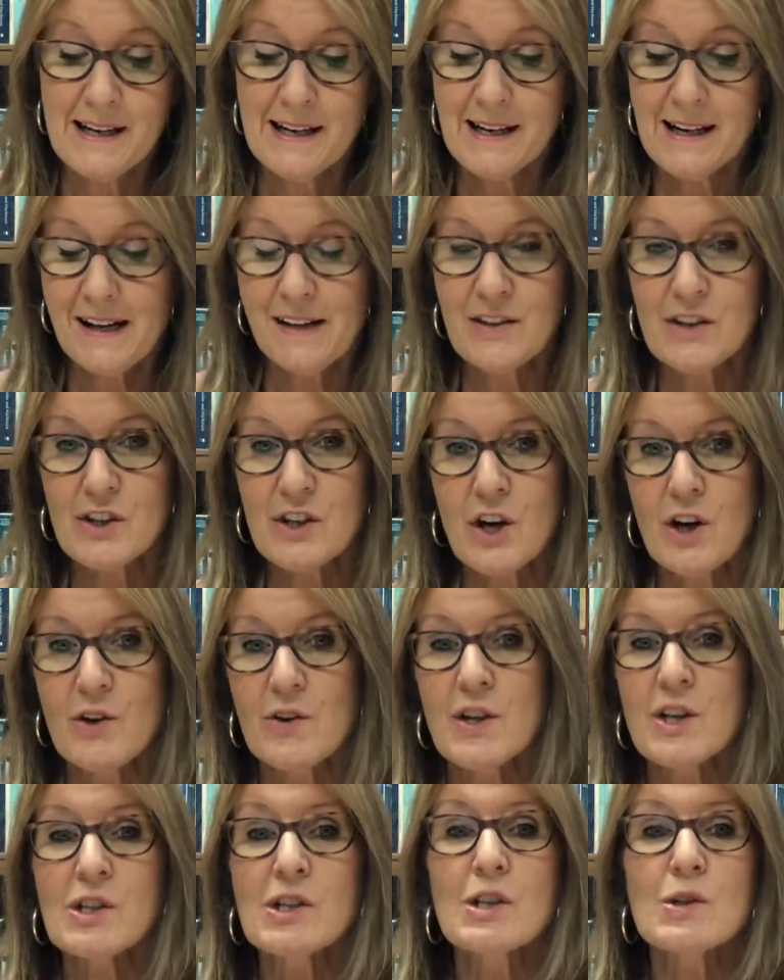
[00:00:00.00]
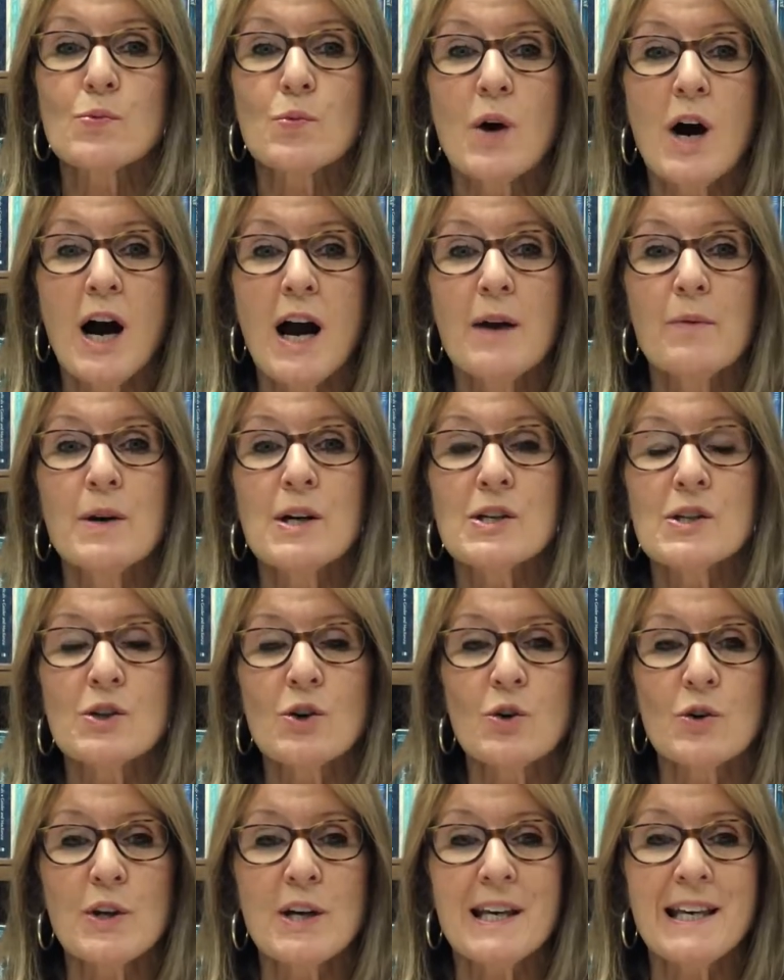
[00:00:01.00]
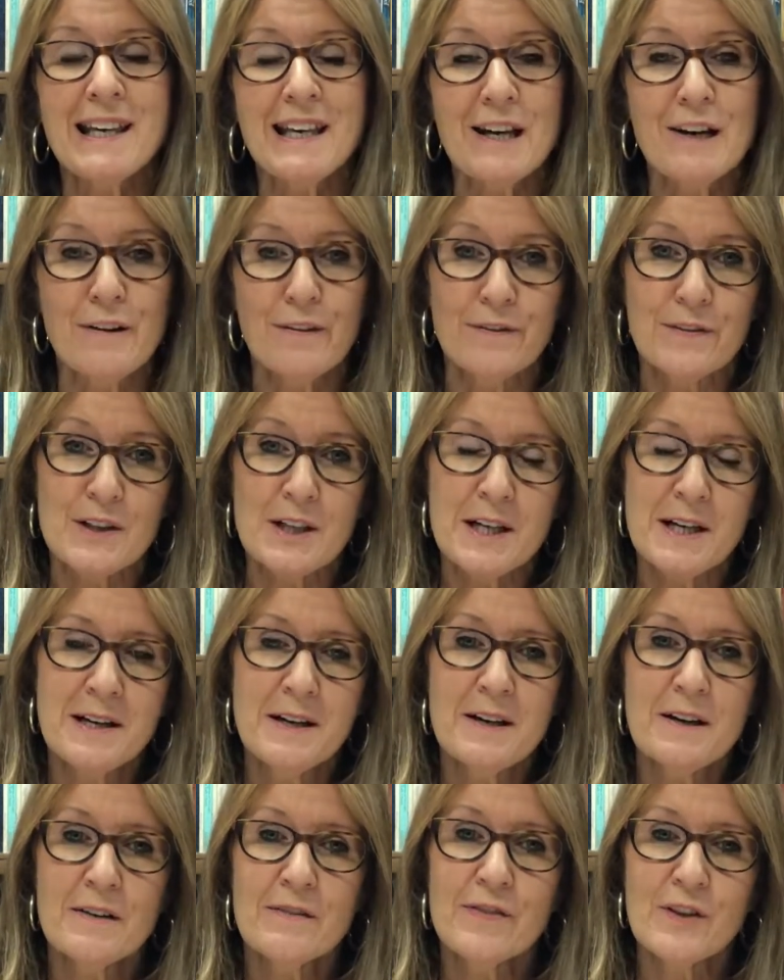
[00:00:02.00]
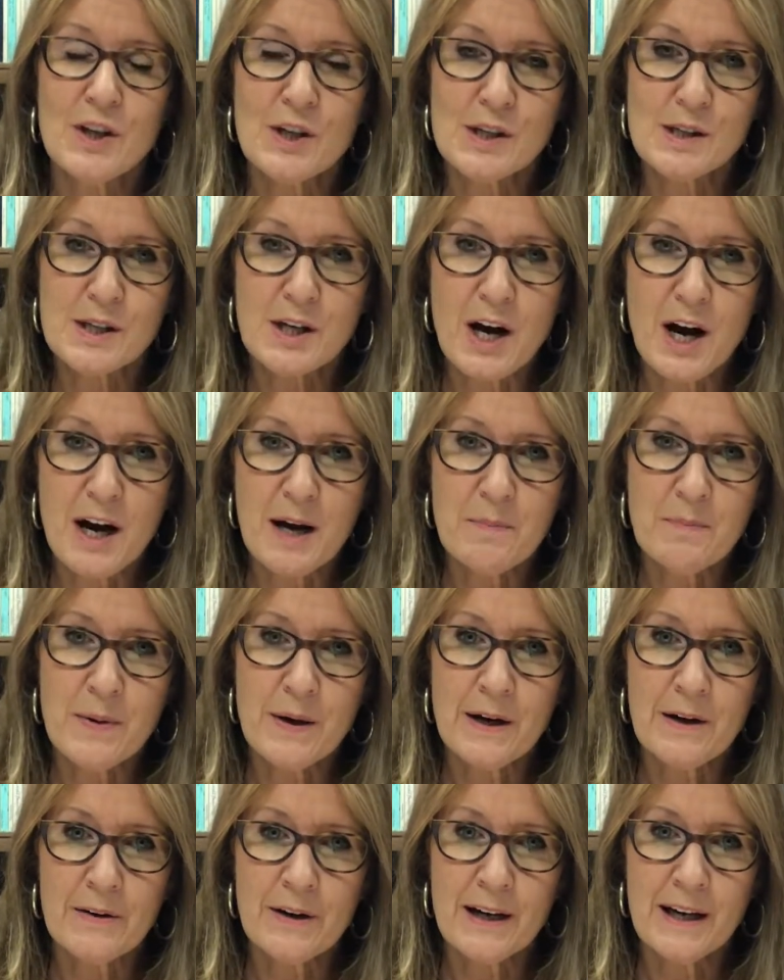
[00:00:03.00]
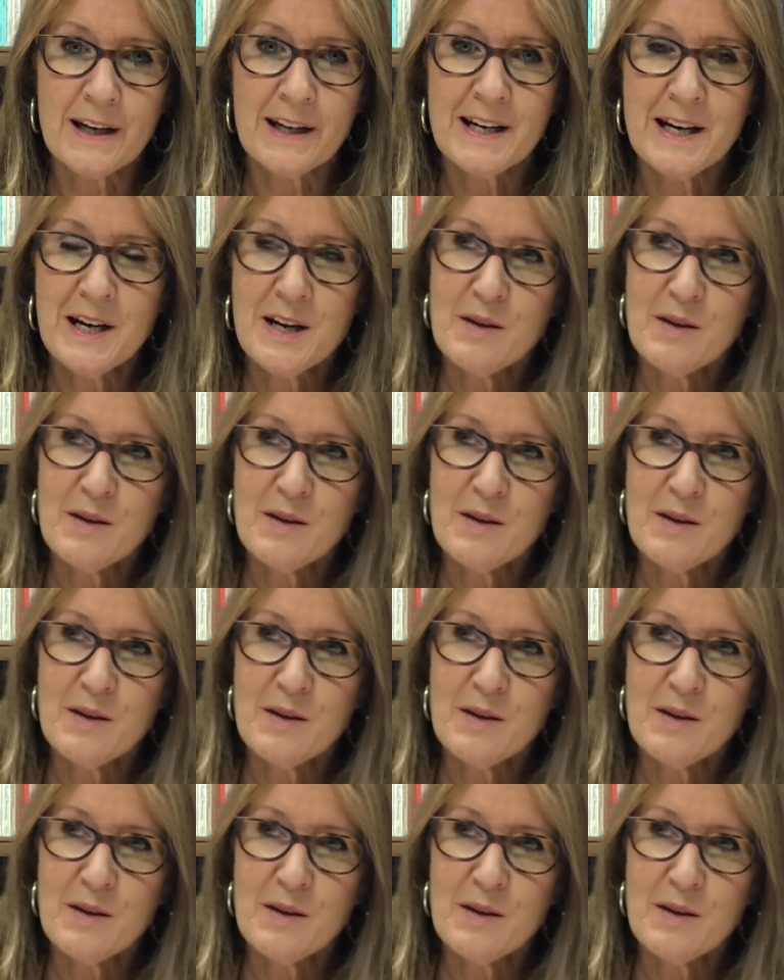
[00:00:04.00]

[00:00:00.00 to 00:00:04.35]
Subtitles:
And so this is why we saw the gift for this time period,